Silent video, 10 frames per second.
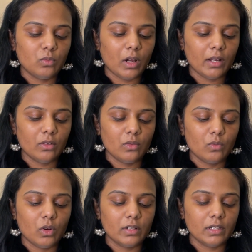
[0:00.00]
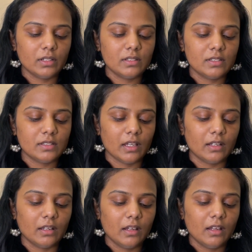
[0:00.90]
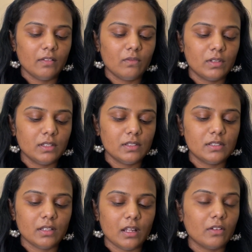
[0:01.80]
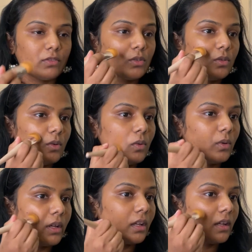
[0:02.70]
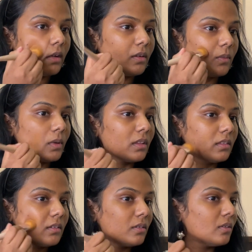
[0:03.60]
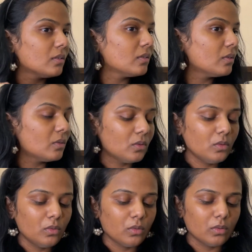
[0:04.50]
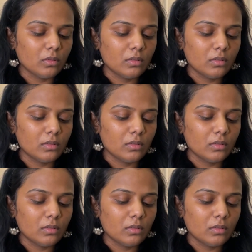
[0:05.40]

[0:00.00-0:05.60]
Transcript: I don't know what it said, whether it said I have to go in with, oh,